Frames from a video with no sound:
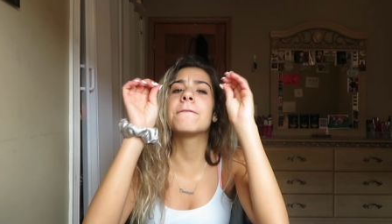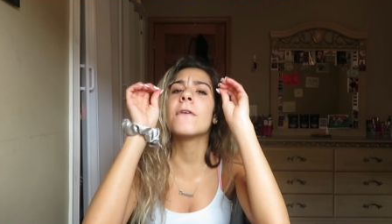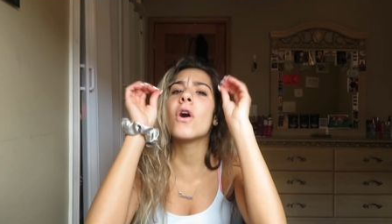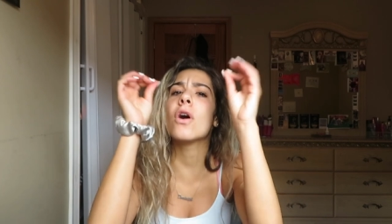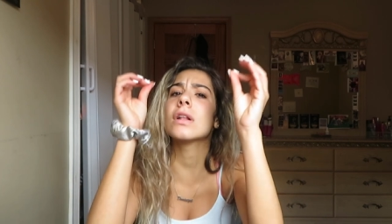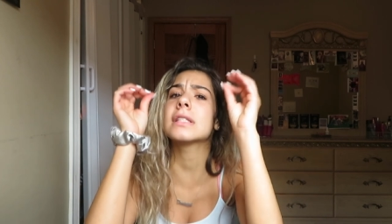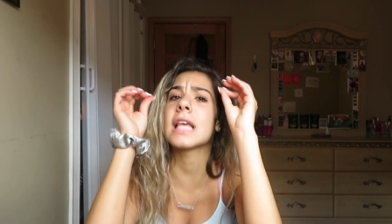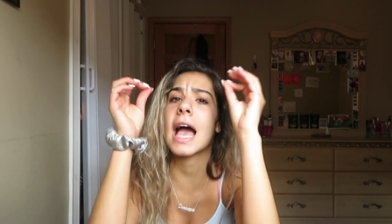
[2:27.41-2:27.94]

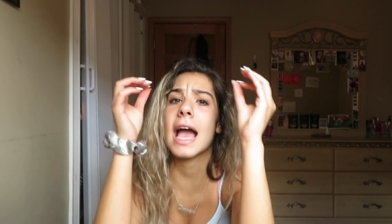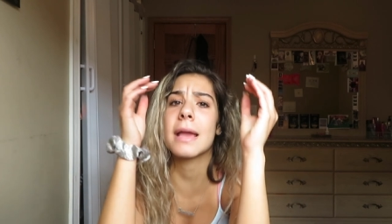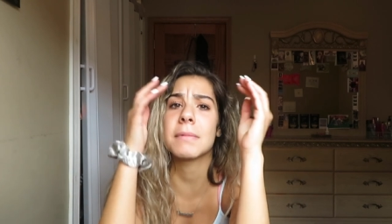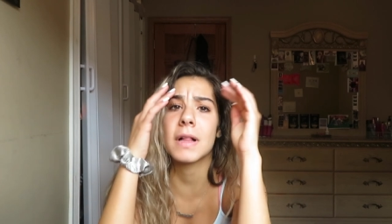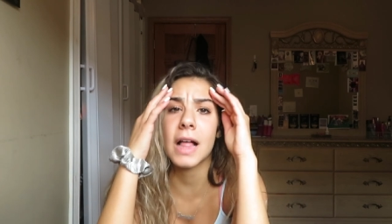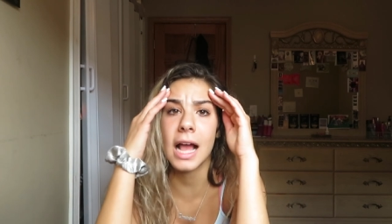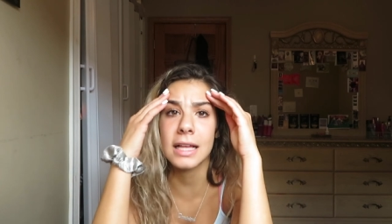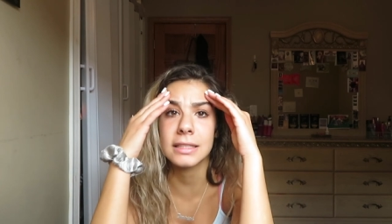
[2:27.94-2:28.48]

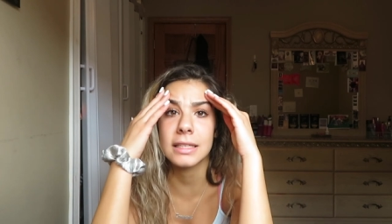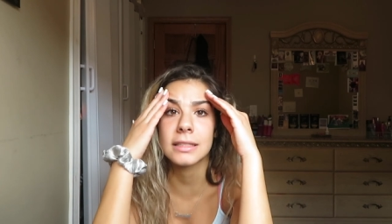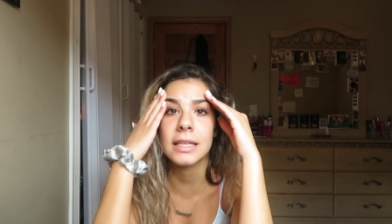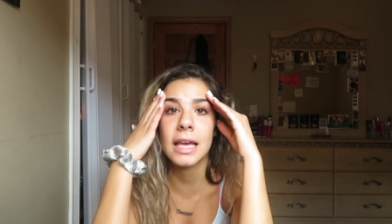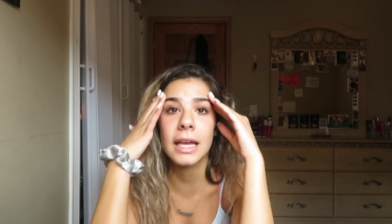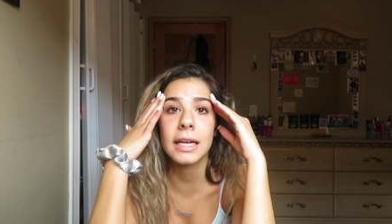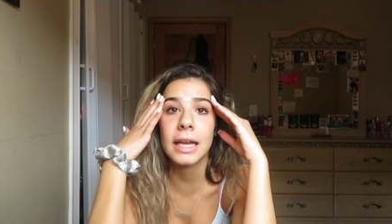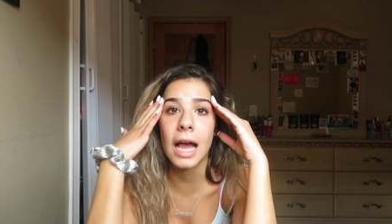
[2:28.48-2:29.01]
full-time classes
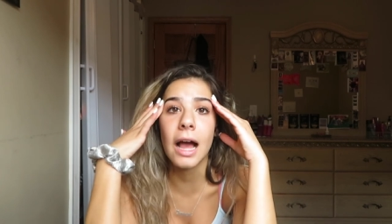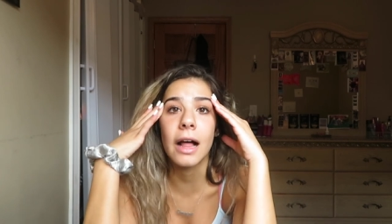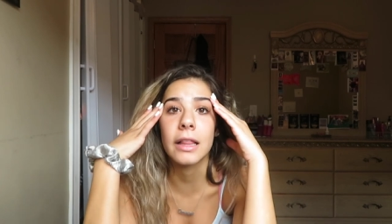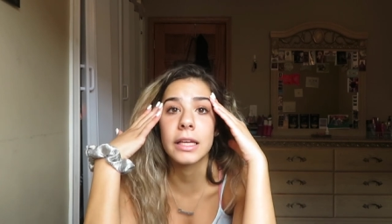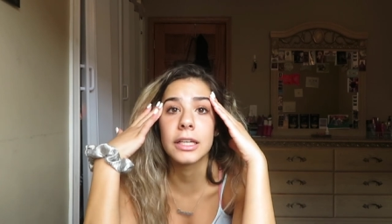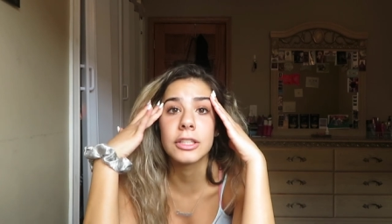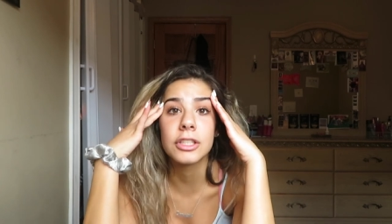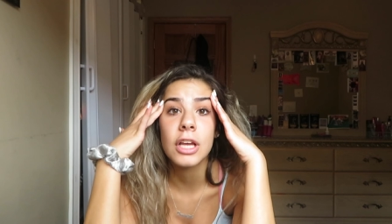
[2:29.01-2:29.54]
in
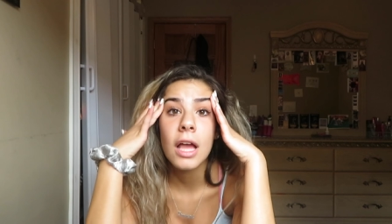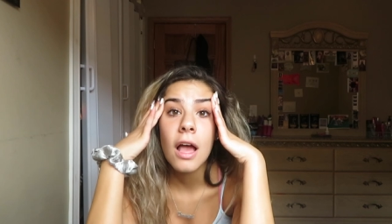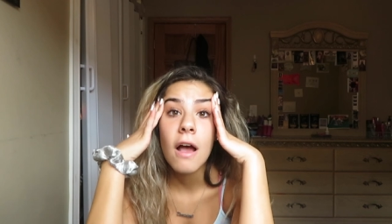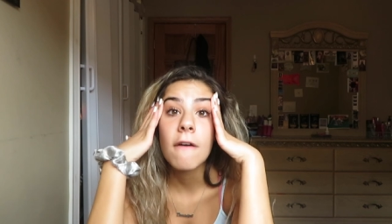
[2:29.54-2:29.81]
college.